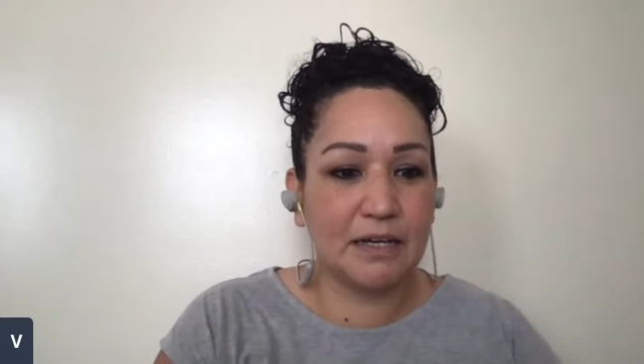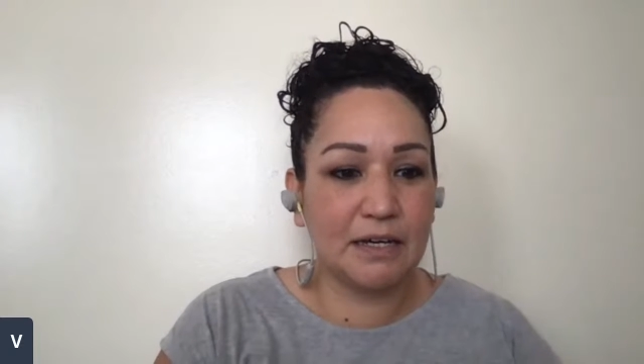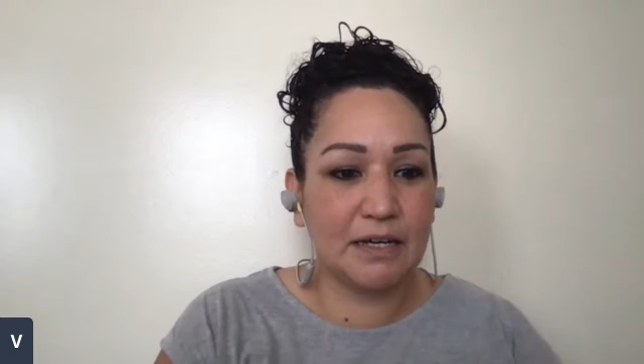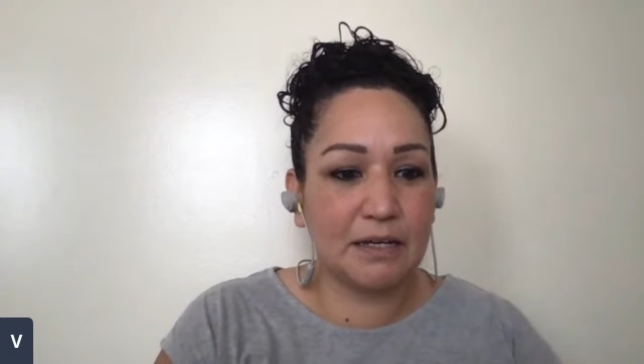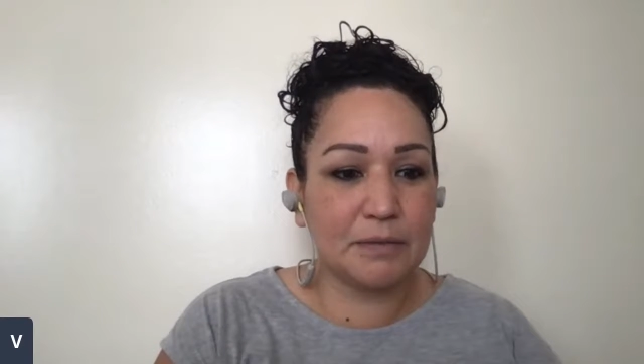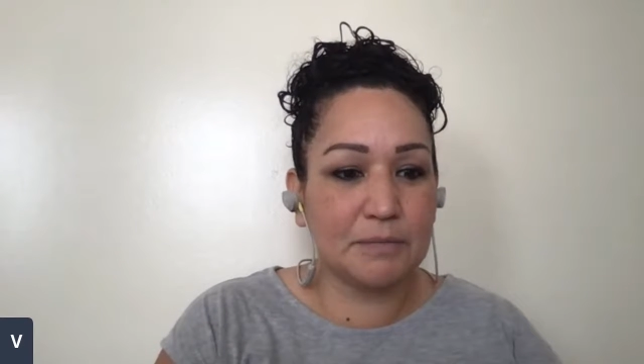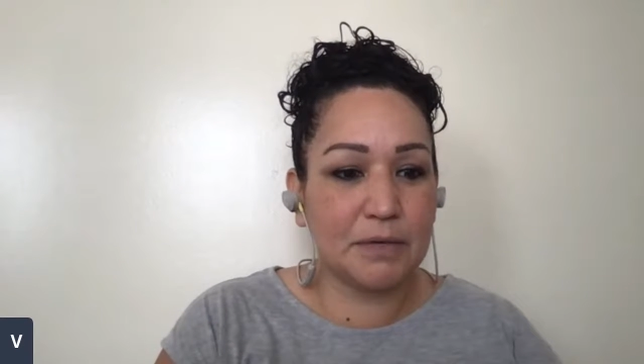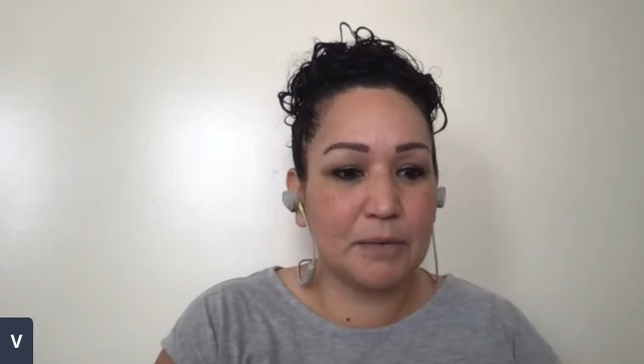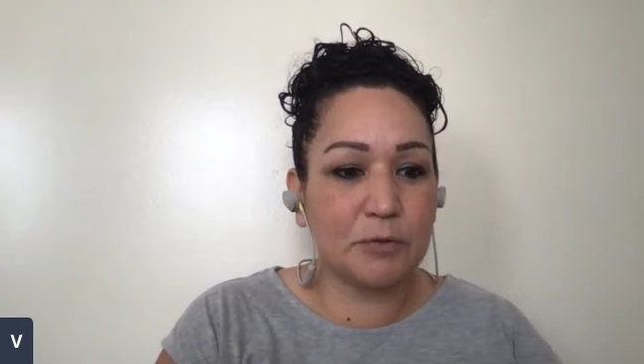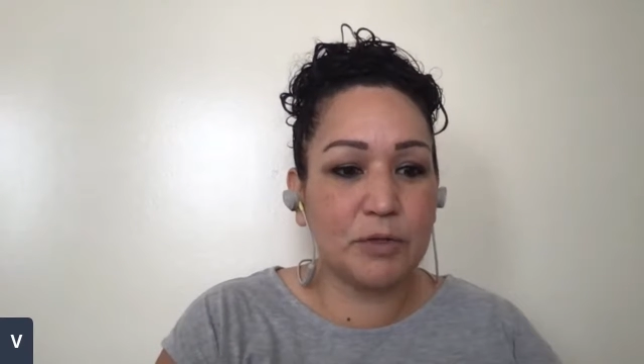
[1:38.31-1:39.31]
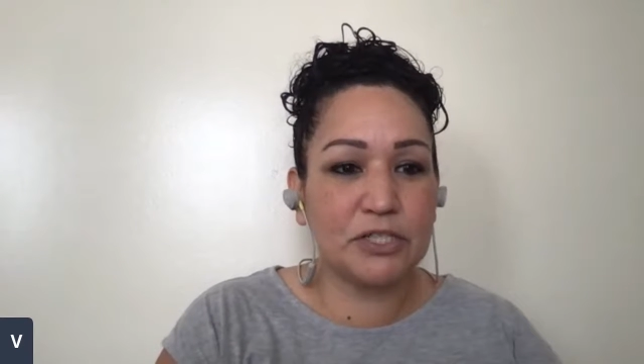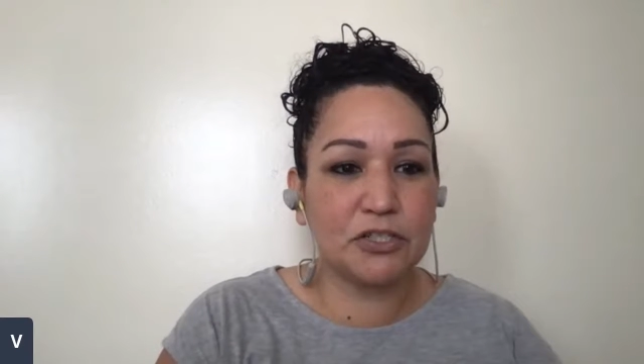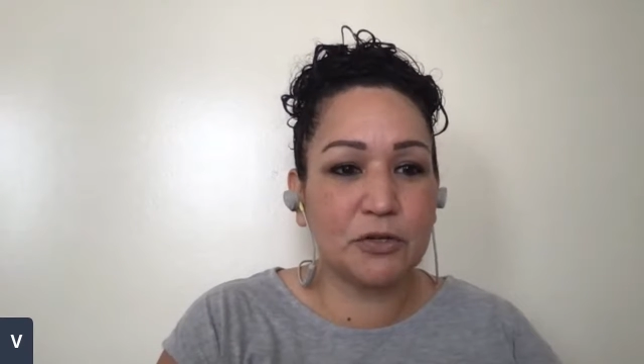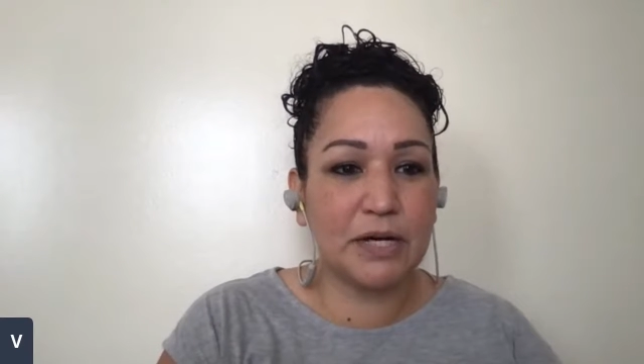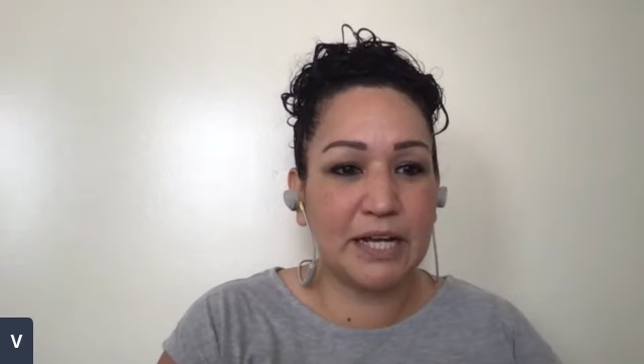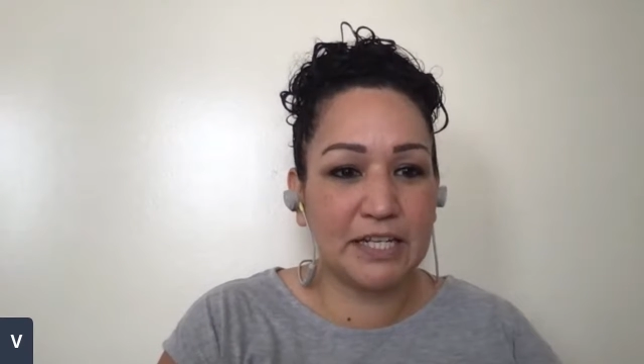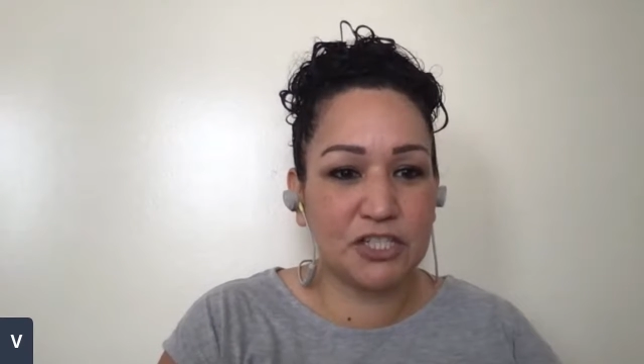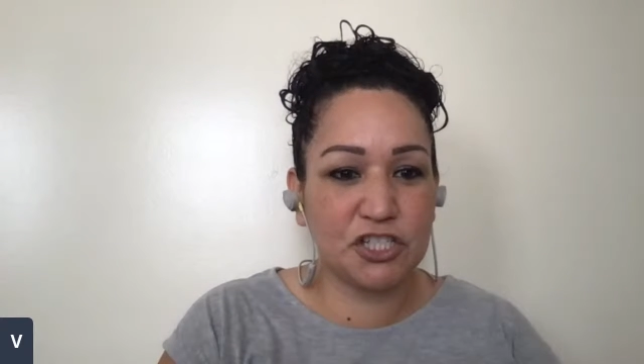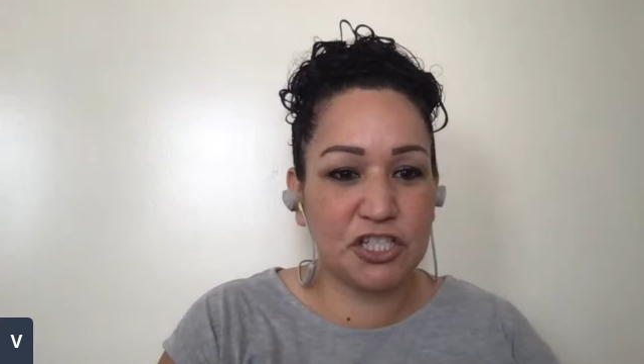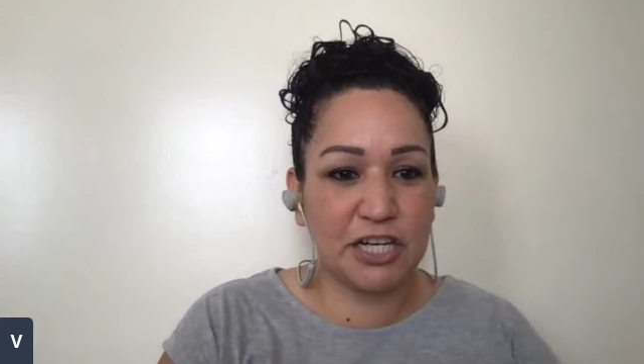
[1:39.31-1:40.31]
I'm going to go ahead and
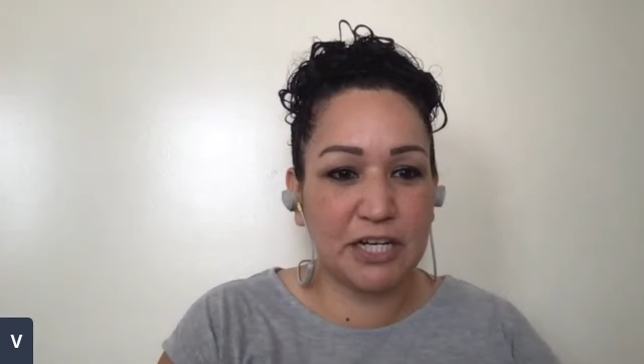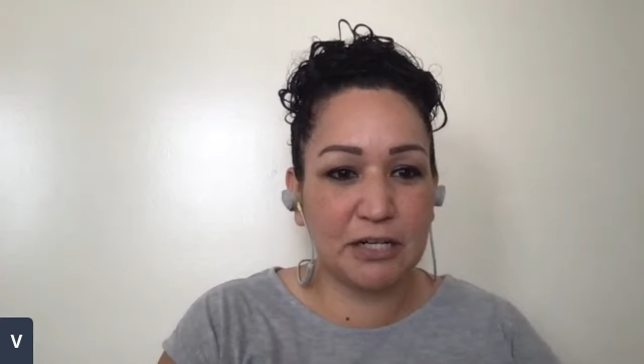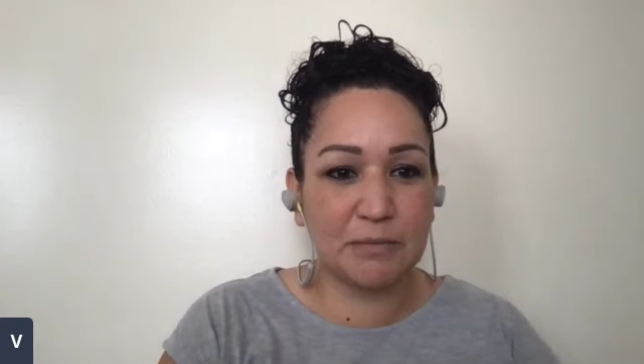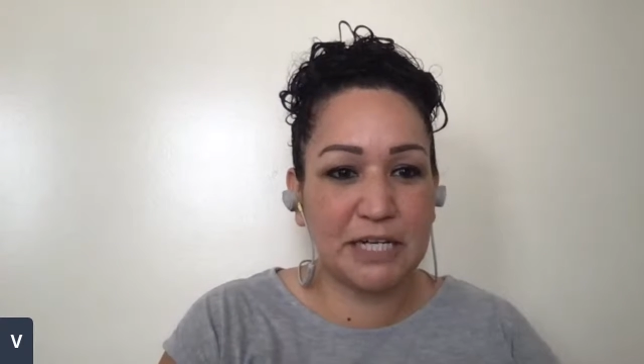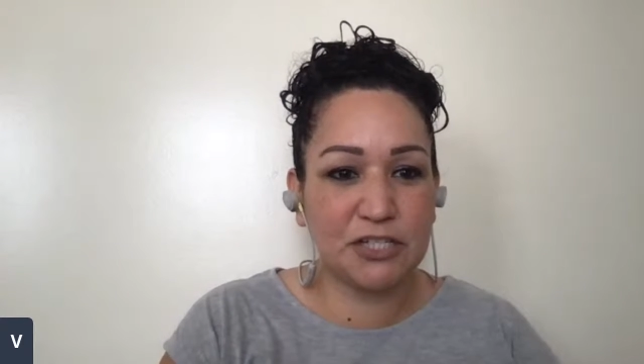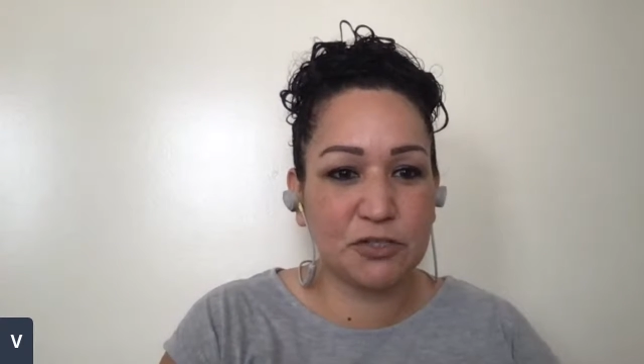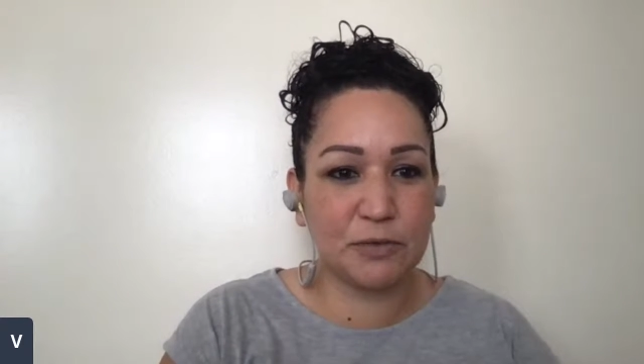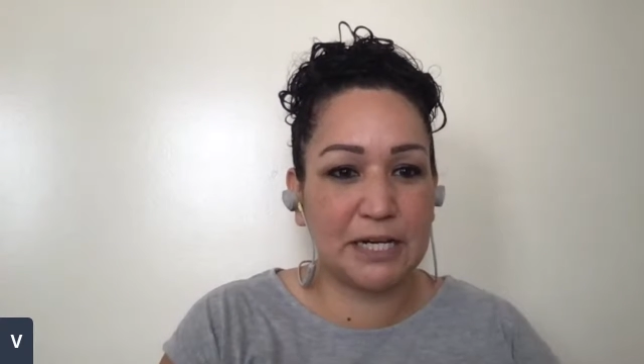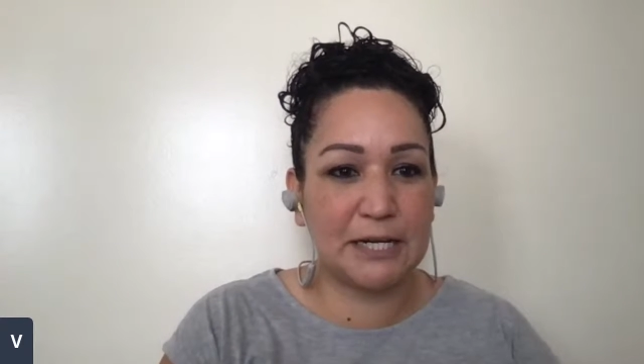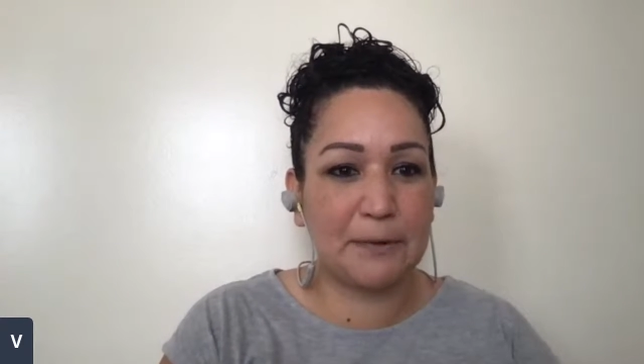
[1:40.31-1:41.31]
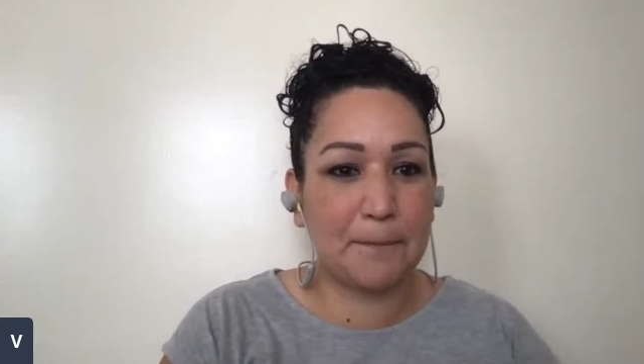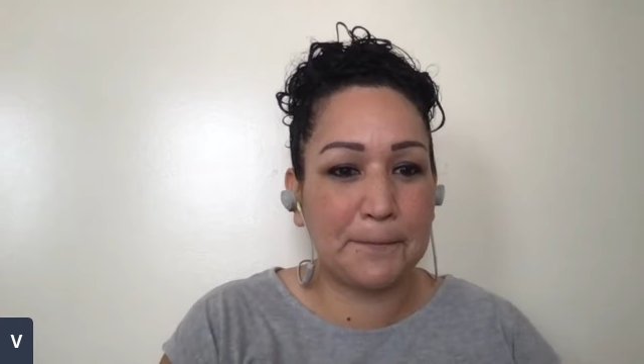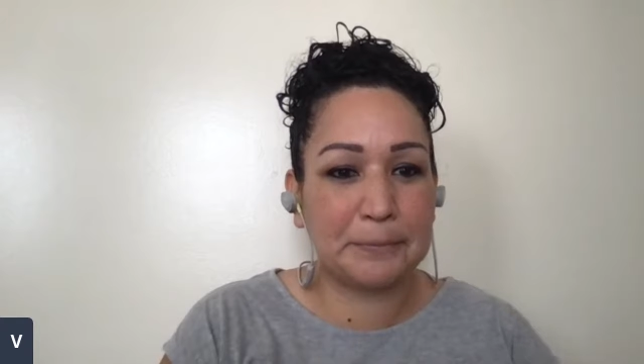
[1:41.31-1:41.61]
share my screen,